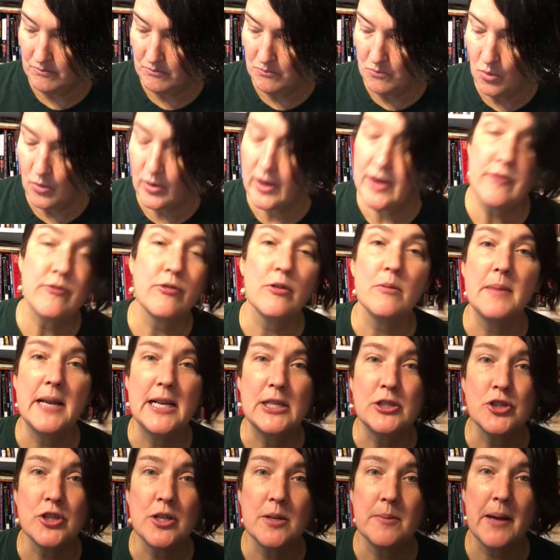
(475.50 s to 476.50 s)
more
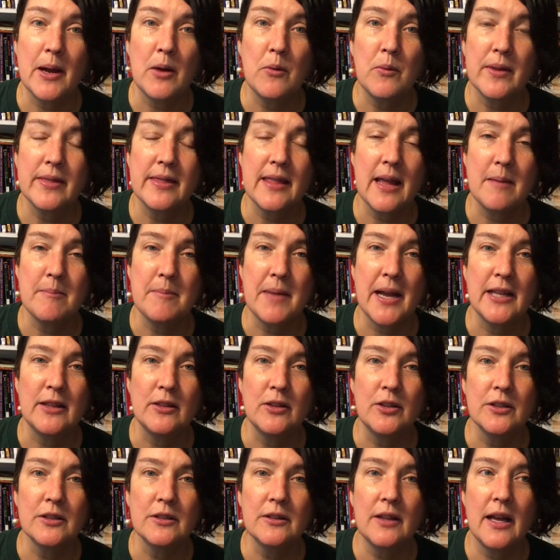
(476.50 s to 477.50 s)
information about what that
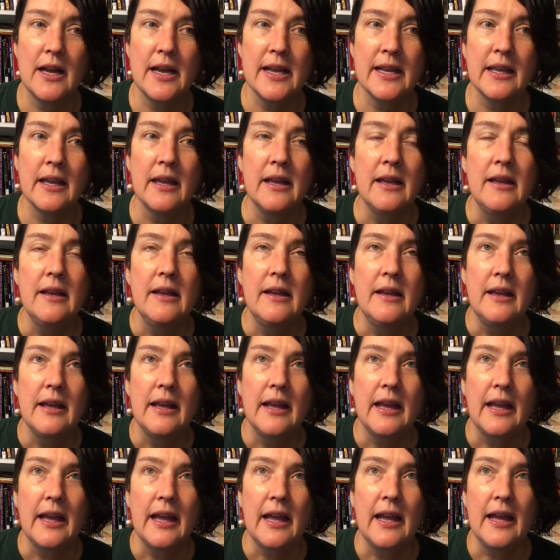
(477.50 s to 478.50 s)
might look like.
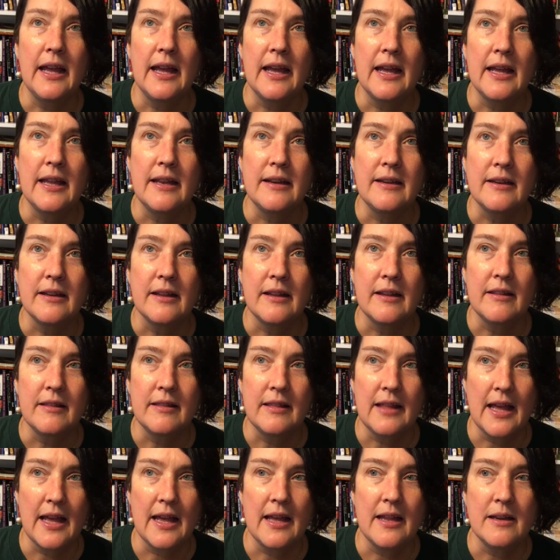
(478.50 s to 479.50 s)
And
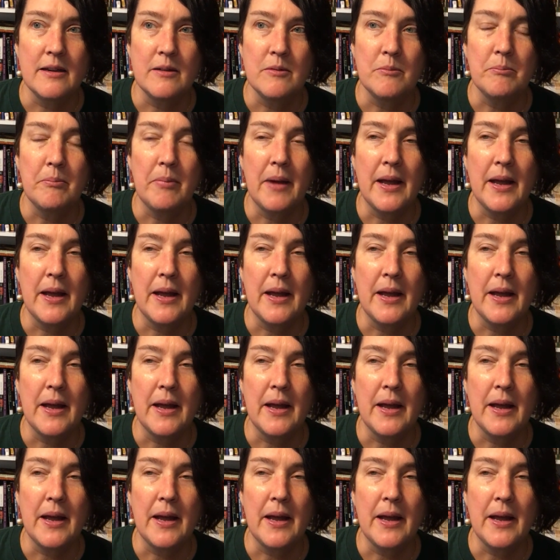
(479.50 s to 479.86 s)
then